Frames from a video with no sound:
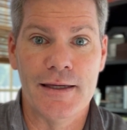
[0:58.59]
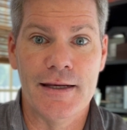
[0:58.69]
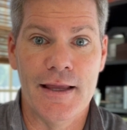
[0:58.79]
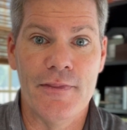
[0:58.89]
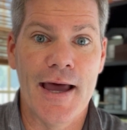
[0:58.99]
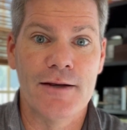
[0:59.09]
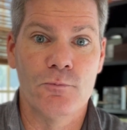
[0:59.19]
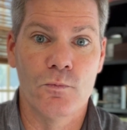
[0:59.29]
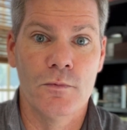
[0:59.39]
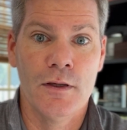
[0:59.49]
And
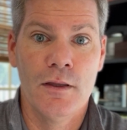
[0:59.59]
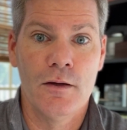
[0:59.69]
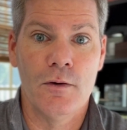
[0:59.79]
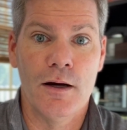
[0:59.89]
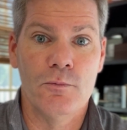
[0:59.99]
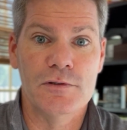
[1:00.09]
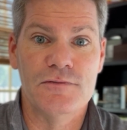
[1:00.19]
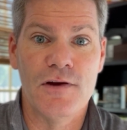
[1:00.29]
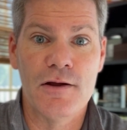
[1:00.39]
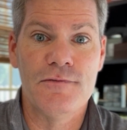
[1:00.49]
that was
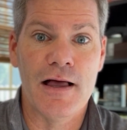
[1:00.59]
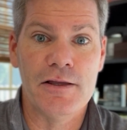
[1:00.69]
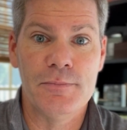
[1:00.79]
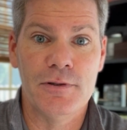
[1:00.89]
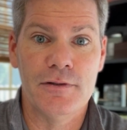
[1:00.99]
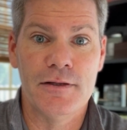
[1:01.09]
very valuable